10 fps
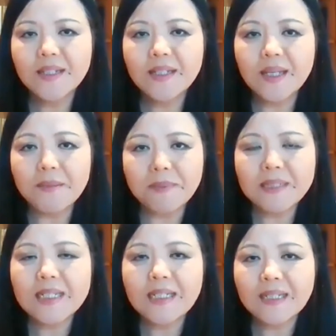In
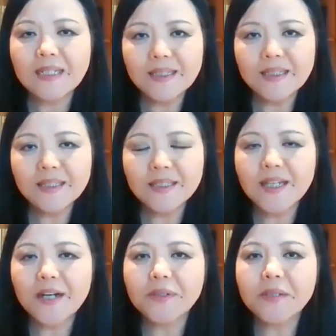particular, the
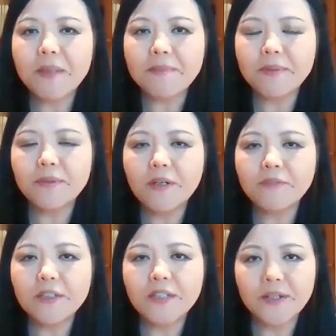Darug people of
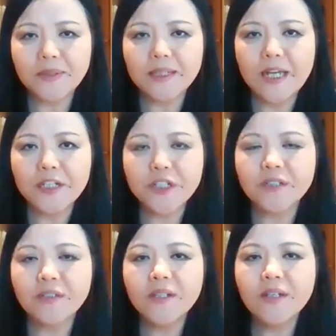the Darug
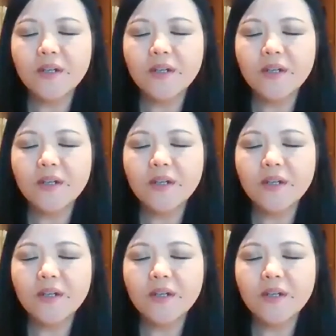Nation,